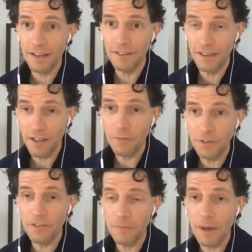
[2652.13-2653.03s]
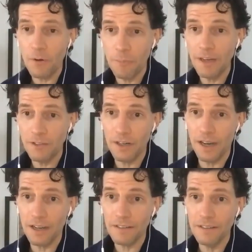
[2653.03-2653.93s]
the elements of the
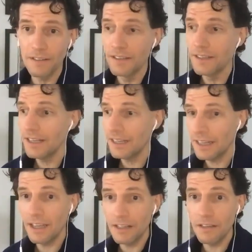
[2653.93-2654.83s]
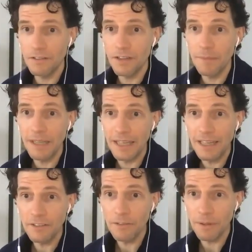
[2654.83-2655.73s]
BioPatriot Act, coming
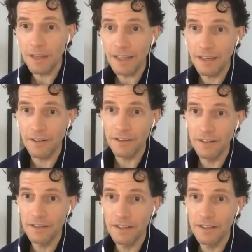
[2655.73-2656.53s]
into play here.